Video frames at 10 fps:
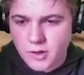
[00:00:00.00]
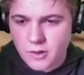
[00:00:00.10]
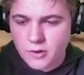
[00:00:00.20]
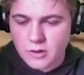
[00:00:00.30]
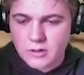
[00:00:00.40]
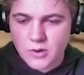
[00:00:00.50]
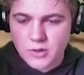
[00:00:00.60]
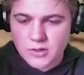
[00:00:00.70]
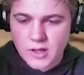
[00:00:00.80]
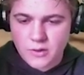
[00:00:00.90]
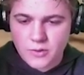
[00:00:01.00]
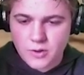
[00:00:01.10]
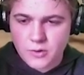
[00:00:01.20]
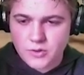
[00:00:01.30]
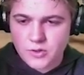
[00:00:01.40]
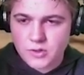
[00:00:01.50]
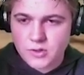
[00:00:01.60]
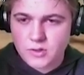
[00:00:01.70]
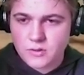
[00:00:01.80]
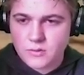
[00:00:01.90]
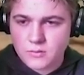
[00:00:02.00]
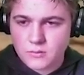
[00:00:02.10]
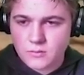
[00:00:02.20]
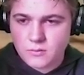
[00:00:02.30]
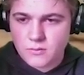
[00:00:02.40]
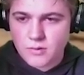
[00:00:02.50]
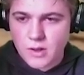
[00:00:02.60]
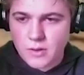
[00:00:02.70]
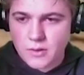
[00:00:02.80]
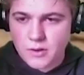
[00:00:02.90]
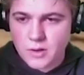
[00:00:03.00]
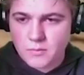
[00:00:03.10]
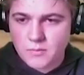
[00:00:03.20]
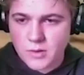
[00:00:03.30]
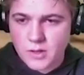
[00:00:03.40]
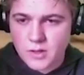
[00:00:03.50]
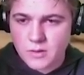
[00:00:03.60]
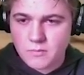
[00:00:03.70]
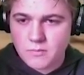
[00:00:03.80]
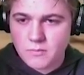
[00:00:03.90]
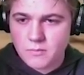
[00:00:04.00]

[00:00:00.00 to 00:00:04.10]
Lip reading: putting their Lotus out, though, which is probably going to be